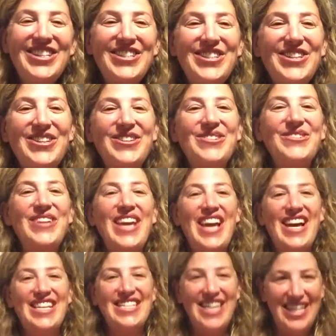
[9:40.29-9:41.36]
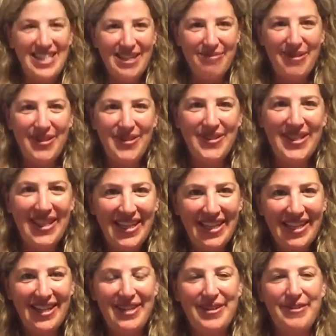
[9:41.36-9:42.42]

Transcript: so we had to end up using